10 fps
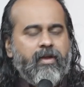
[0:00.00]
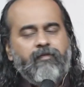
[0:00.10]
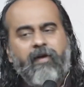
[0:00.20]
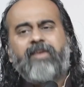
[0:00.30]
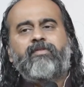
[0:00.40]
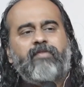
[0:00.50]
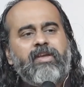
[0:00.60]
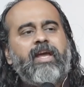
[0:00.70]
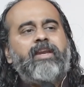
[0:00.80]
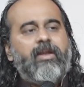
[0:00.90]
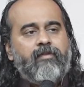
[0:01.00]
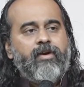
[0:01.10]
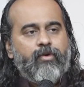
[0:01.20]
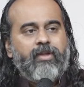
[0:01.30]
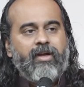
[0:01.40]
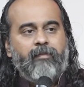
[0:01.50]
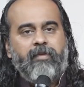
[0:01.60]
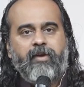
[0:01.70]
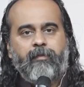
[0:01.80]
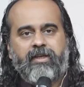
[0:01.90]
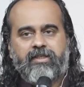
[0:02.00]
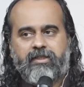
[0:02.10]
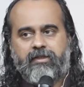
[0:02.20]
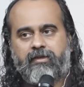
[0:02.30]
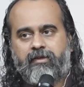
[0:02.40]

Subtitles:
In fact, we can never know the complete picture.